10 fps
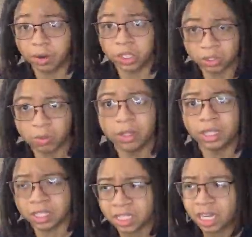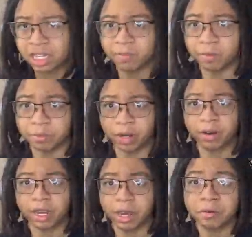go to school, it's Thanksgiving break
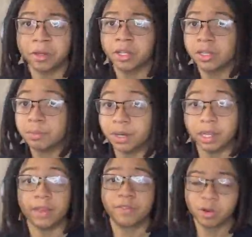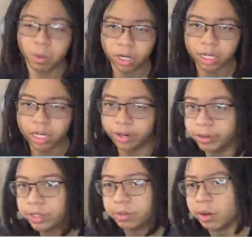right now, but if you're working,
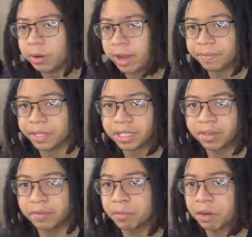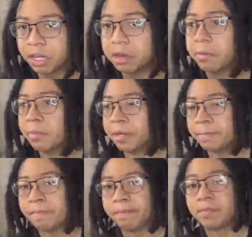you don't have Thanksgiving break, but
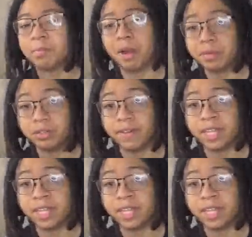you probably do have